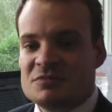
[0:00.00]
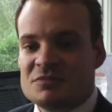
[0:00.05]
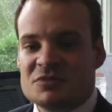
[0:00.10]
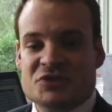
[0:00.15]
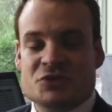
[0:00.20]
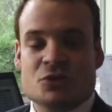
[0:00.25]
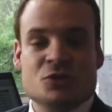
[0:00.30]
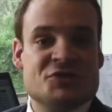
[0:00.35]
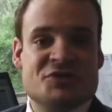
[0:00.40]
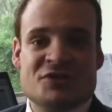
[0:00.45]

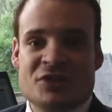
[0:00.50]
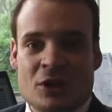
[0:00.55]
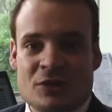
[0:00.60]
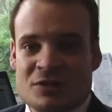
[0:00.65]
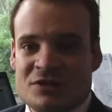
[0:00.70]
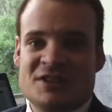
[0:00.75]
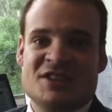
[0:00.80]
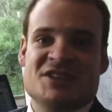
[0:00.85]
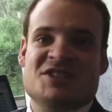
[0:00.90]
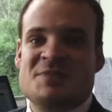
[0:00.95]
Schools
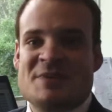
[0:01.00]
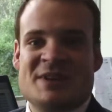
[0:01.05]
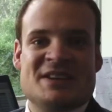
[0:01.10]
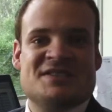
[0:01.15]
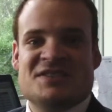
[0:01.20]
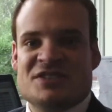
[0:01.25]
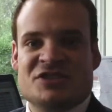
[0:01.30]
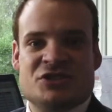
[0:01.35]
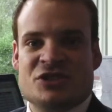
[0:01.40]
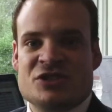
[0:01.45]
don't need to be
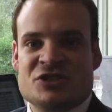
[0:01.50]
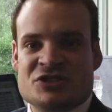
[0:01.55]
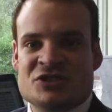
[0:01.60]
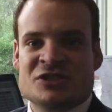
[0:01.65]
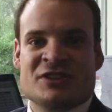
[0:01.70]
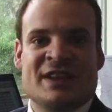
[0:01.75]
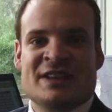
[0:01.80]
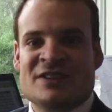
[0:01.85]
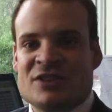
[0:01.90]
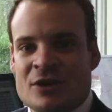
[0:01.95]

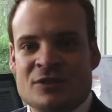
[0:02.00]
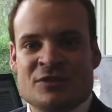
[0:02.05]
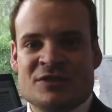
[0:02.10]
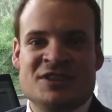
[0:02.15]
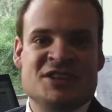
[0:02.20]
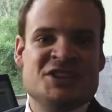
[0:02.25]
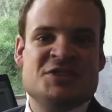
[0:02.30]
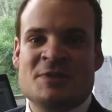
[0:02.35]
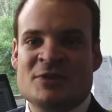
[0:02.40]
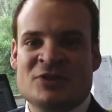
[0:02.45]
institutional. They don't
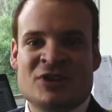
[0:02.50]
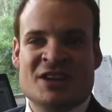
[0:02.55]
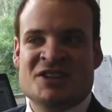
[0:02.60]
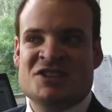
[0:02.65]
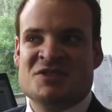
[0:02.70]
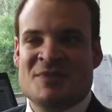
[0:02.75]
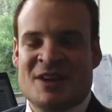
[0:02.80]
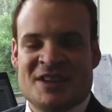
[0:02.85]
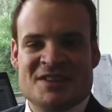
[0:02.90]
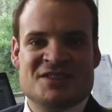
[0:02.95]
need to be
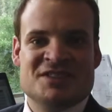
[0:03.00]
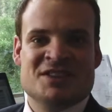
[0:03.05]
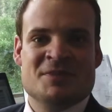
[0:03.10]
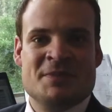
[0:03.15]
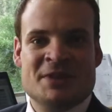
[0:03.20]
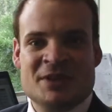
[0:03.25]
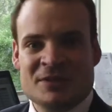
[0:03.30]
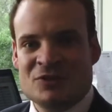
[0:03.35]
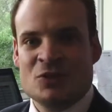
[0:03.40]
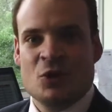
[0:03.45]
regimented. A
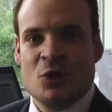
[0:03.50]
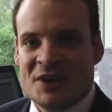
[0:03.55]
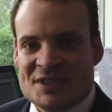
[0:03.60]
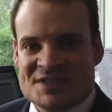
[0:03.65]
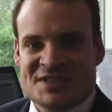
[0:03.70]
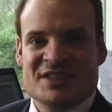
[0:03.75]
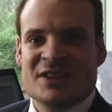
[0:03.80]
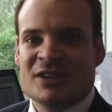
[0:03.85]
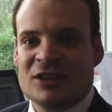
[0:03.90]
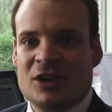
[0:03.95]
bit of
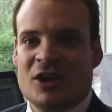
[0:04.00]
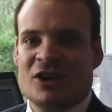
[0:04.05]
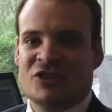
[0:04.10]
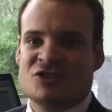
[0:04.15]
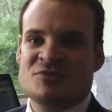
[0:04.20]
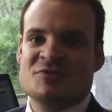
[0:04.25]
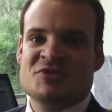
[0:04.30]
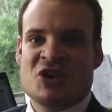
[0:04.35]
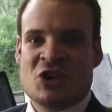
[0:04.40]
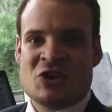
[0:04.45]
noise in the
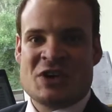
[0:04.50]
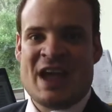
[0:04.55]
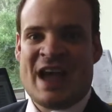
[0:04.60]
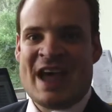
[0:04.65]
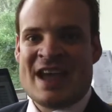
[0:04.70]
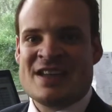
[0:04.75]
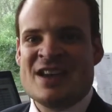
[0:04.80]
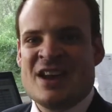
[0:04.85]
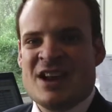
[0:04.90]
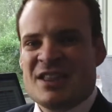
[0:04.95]
classroom is
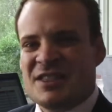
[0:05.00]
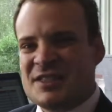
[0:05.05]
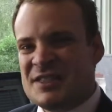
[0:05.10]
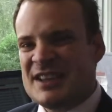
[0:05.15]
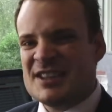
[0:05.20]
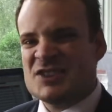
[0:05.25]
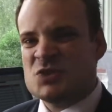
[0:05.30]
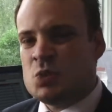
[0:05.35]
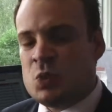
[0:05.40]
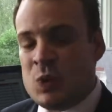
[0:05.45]
okay.
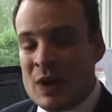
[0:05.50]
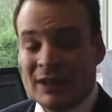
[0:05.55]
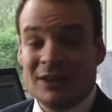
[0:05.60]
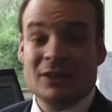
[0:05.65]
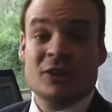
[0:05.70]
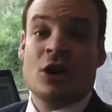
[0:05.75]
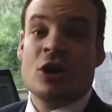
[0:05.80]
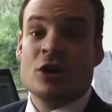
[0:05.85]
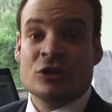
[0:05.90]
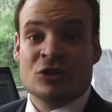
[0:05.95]
Things
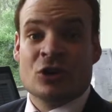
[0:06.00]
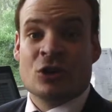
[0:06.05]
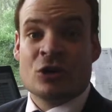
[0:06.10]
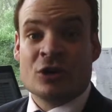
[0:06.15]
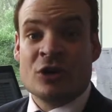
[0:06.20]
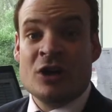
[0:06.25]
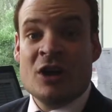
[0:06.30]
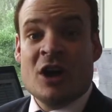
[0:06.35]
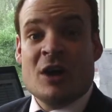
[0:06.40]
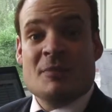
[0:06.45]
will go wrong.